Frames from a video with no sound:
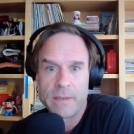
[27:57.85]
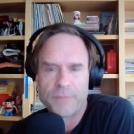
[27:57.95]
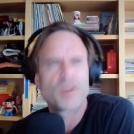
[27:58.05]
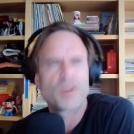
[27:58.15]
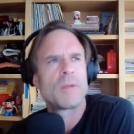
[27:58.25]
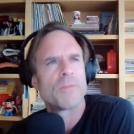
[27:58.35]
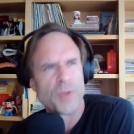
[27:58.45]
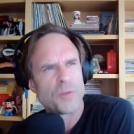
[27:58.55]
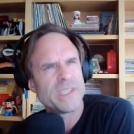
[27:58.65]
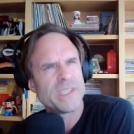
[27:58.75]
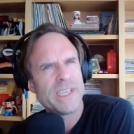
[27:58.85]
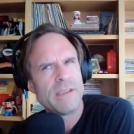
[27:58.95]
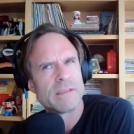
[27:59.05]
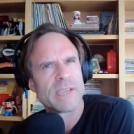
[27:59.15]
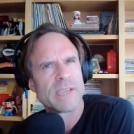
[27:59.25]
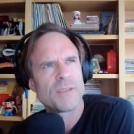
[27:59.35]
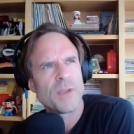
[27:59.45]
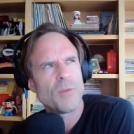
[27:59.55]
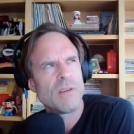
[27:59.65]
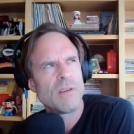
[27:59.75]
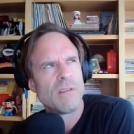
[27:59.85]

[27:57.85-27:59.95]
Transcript: frequenting is that the right word?